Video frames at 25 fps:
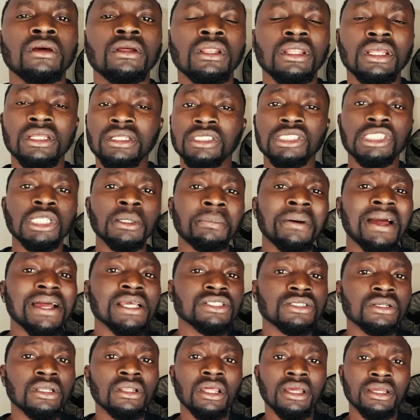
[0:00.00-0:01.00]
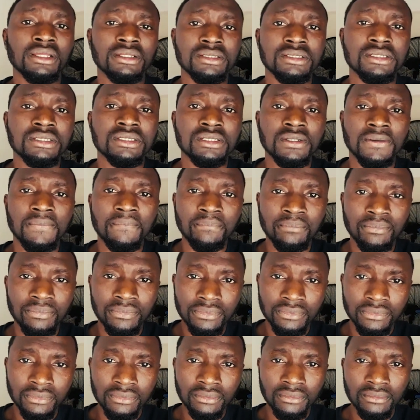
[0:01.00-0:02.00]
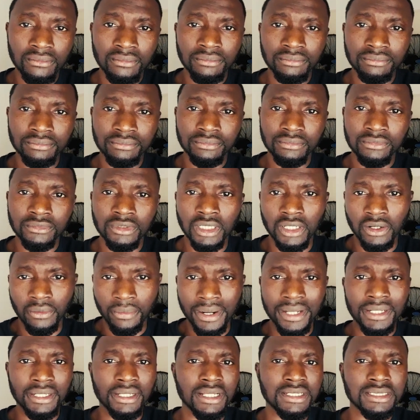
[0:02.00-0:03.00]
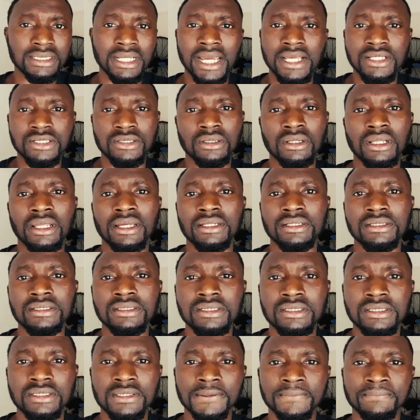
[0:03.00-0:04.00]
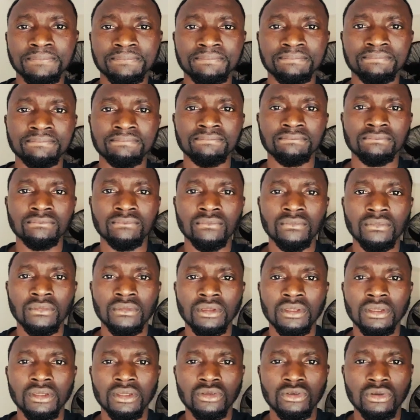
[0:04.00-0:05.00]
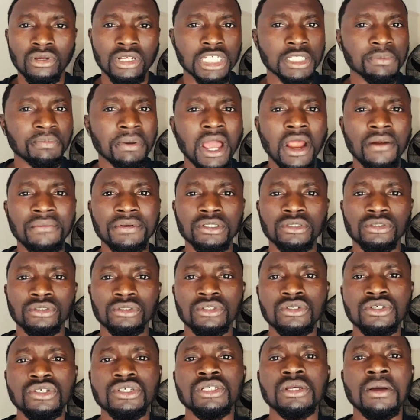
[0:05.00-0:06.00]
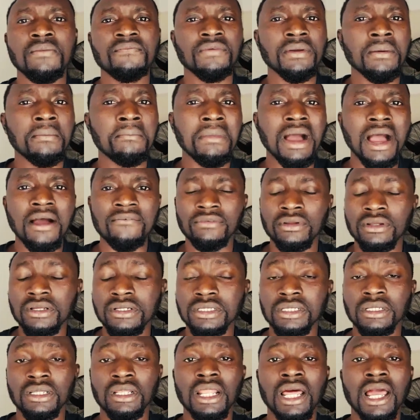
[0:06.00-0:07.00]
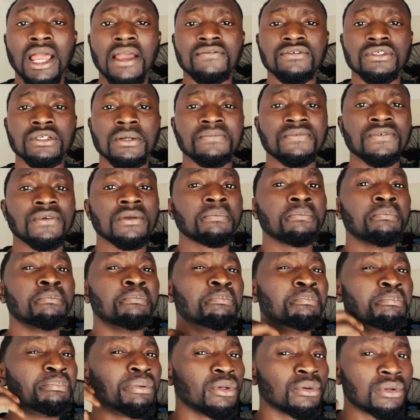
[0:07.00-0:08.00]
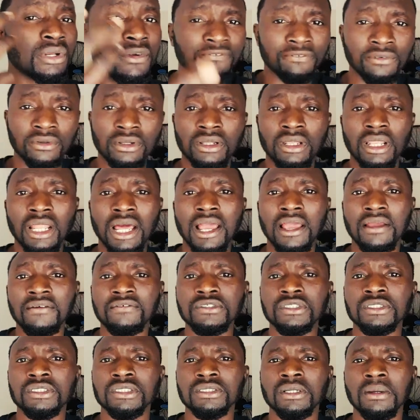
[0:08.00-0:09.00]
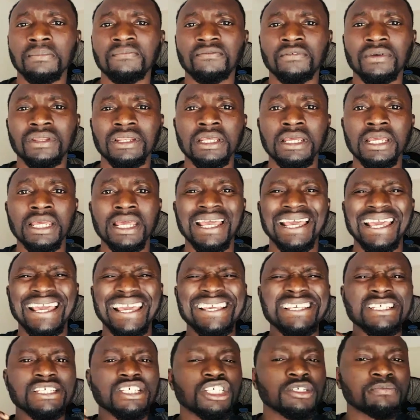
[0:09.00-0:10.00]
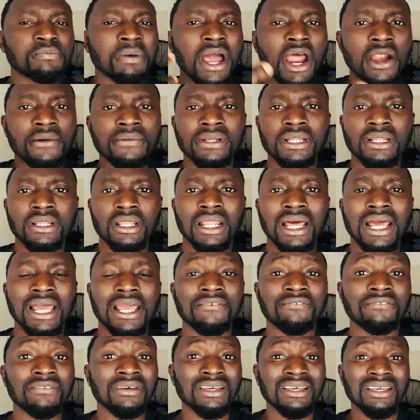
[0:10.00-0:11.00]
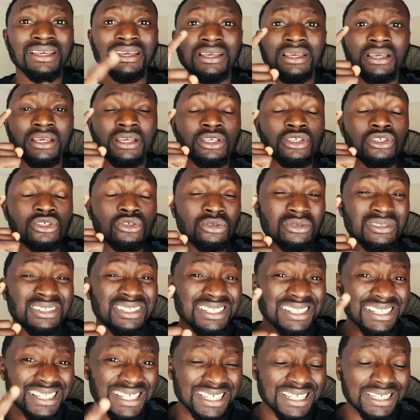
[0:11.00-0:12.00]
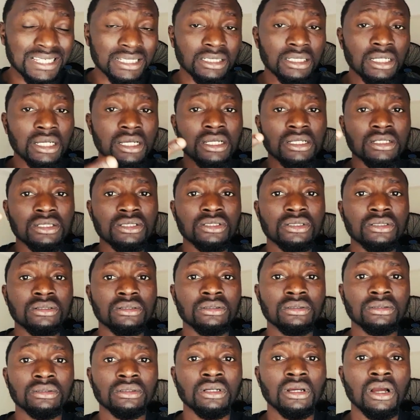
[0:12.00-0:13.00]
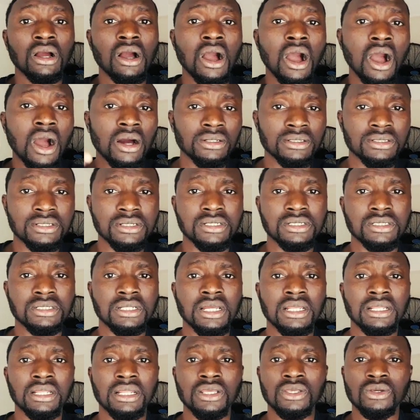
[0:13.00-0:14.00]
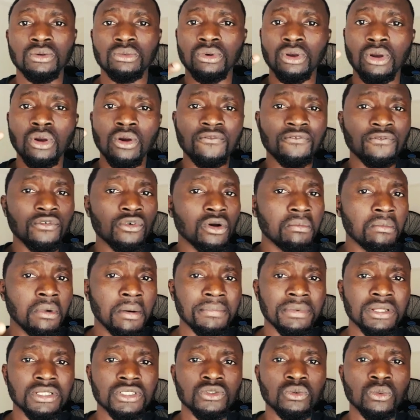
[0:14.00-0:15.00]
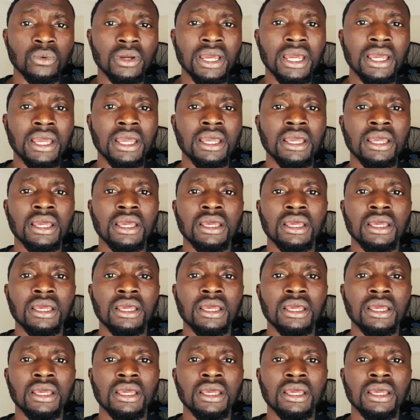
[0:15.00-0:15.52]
Leadership isolates, greatness isolates. You're aspiring to do something marvelous in life, something beautiful in life, something inspiring in life. You need to understand that you go through moments where